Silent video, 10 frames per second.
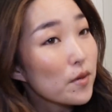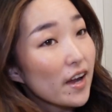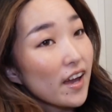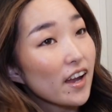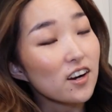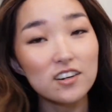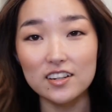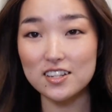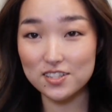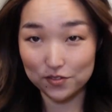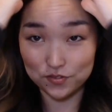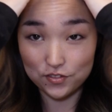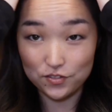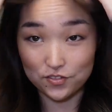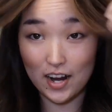my hair is
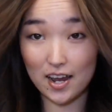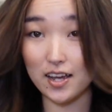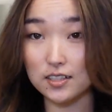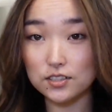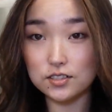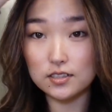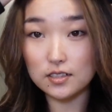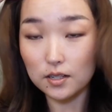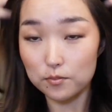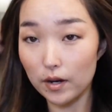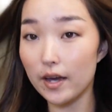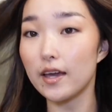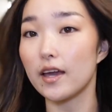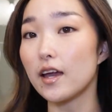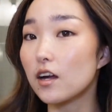fresh. Look at my
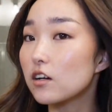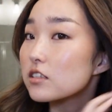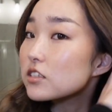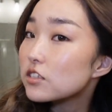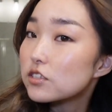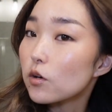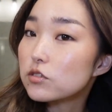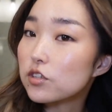hair, it's so